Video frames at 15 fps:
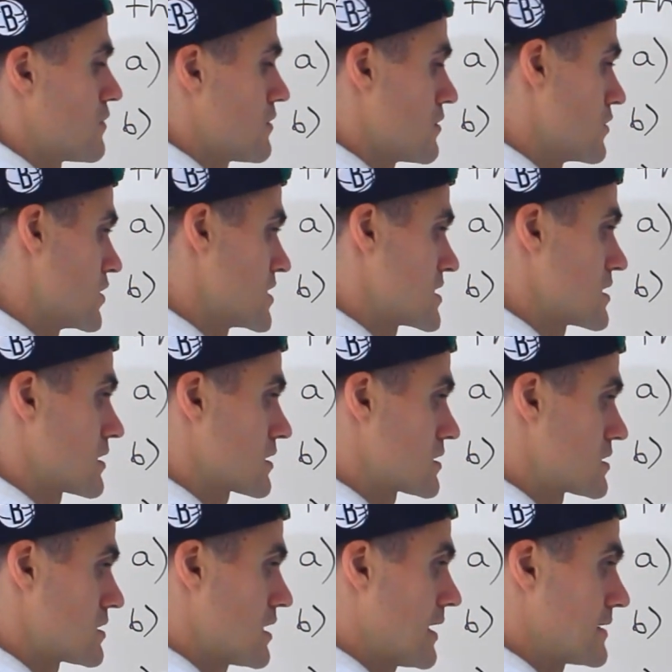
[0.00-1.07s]

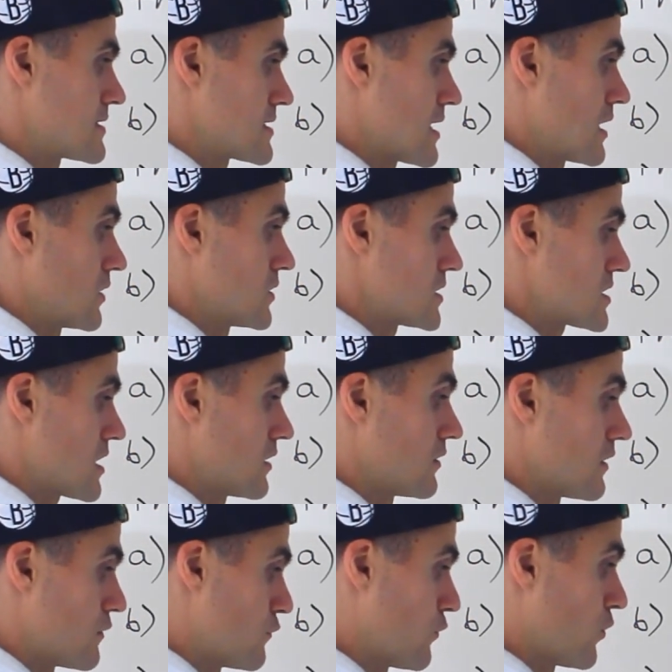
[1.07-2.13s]
36, etc., etc.,
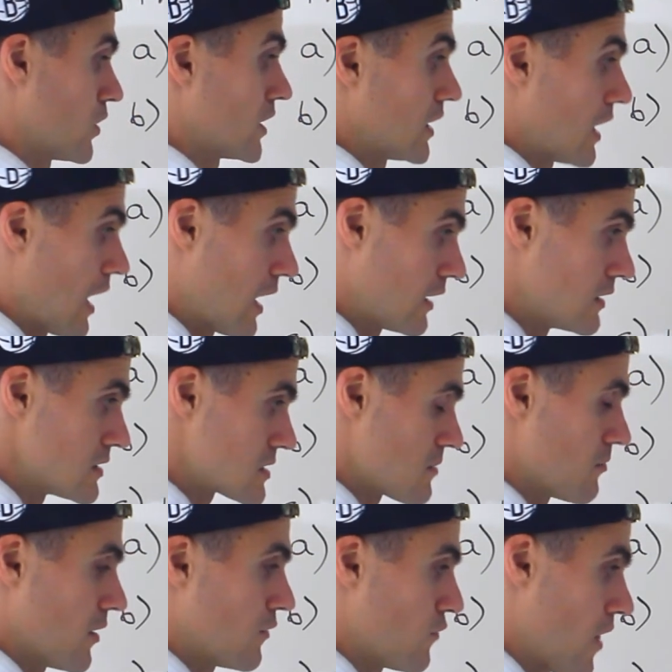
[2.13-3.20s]
and then 49 is
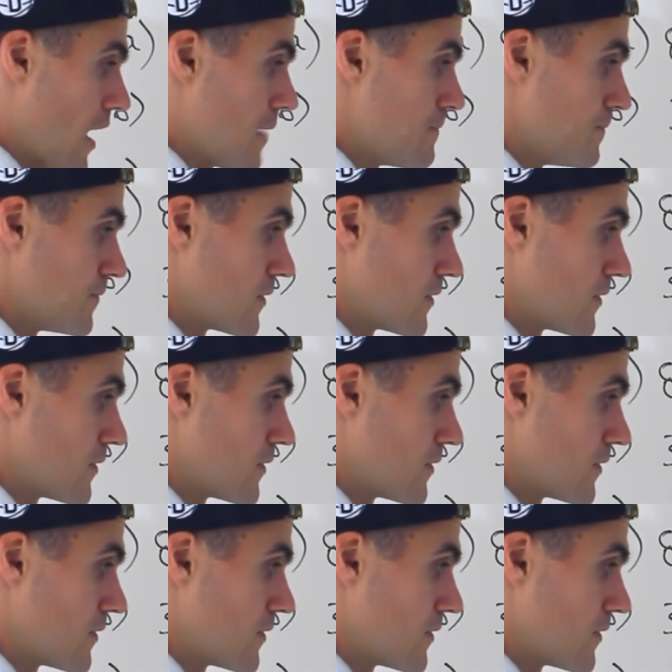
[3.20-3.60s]
above that,